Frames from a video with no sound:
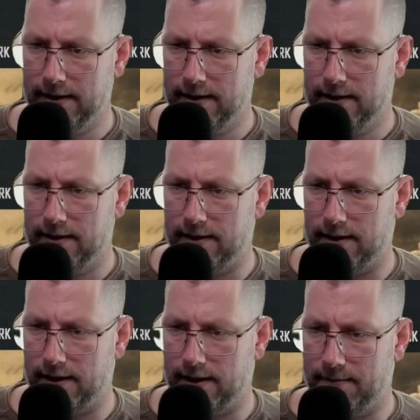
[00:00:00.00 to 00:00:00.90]

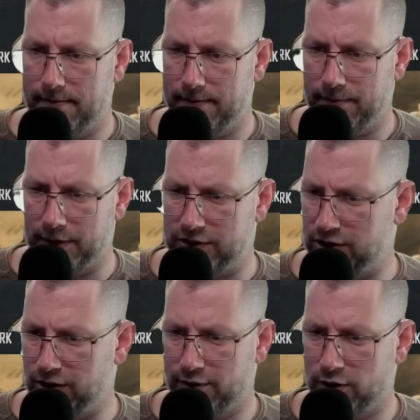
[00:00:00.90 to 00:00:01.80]
But
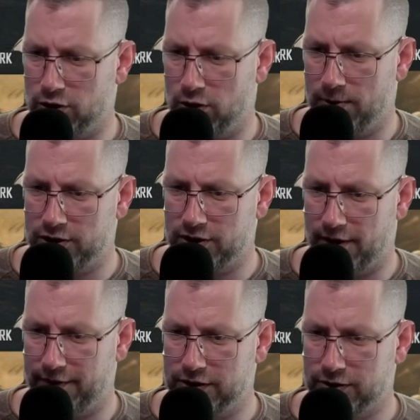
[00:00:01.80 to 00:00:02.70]
you've got so much stuff,
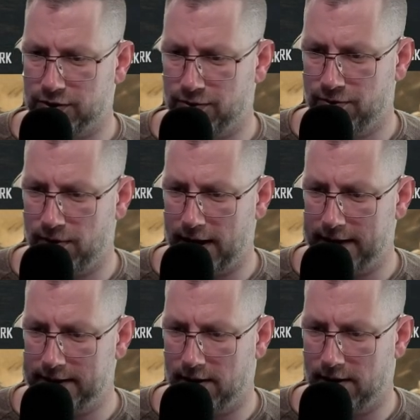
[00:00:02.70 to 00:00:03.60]
it's quite
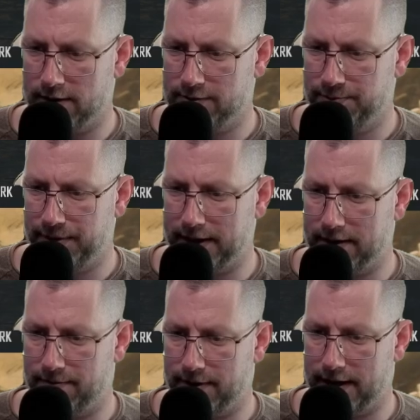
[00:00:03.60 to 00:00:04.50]
hard to pick it up
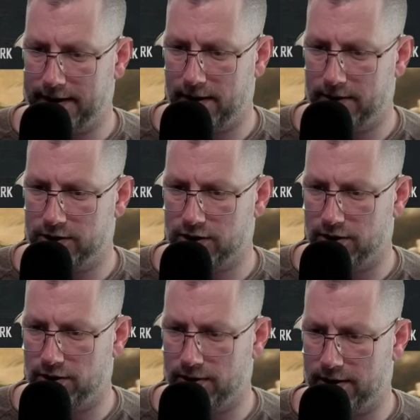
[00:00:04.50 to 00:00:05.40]
right now. I'm just gonna
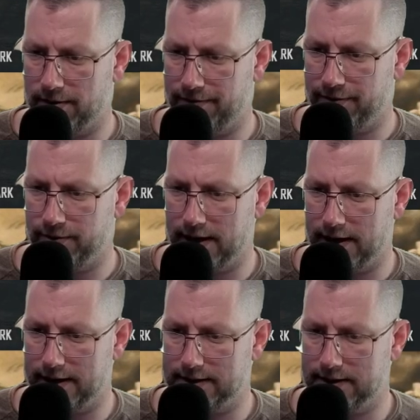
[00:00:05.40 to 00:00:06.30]
look it up for you
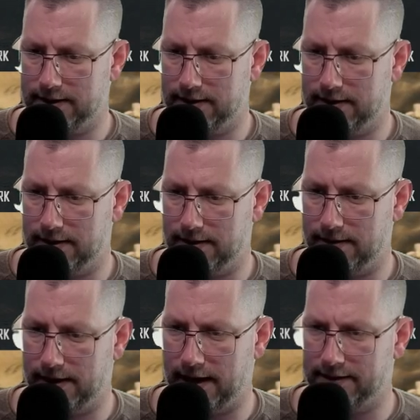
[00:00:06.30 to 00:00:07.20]
guys.
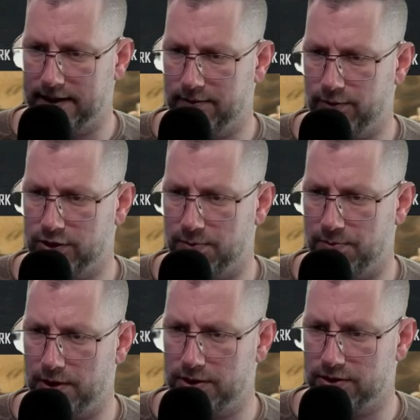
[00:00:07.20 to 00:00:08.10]
I think it was a
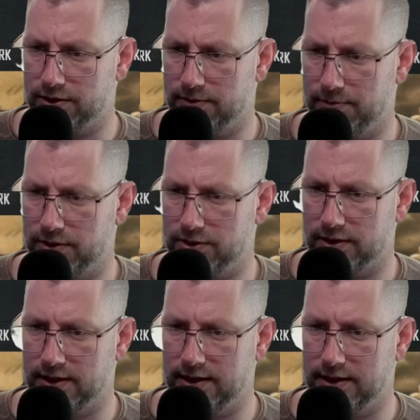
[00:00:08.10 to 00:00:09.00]
master kit.